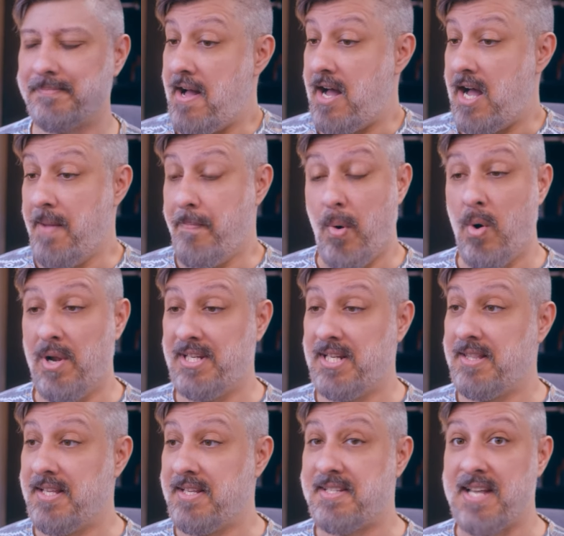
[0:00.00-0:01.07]
I
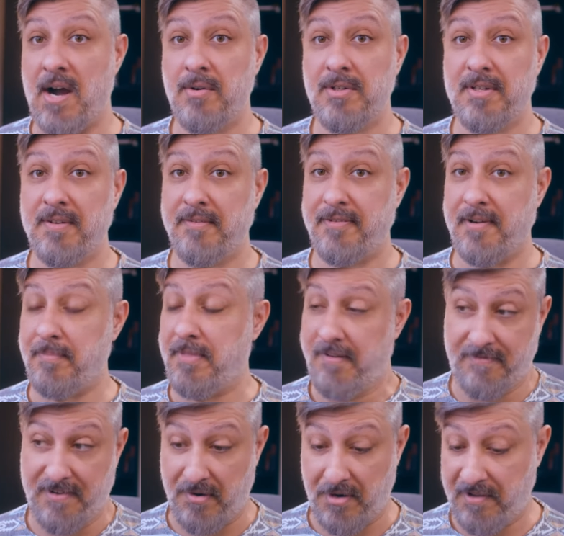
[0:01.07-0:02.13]
pointed this out from the
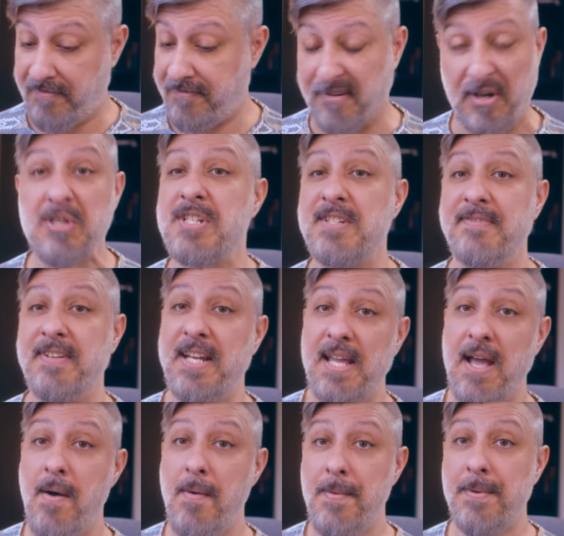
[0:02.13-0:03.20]
very first
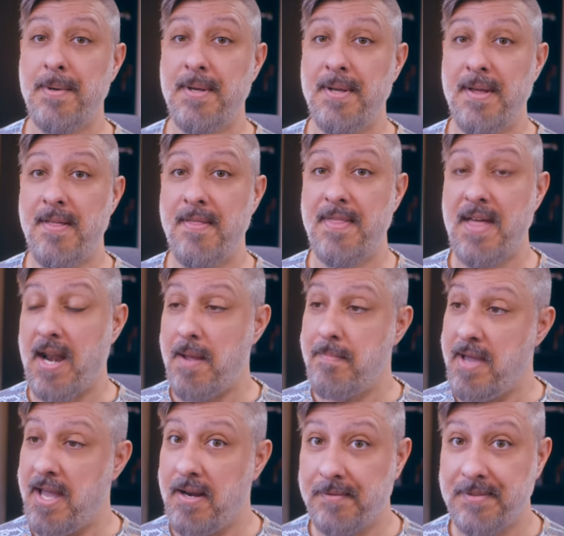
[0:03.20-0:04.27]
video that I
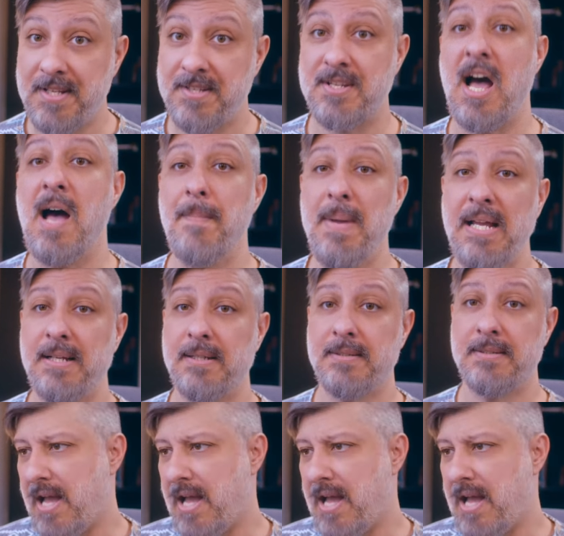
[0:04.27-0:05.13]
made on this topic.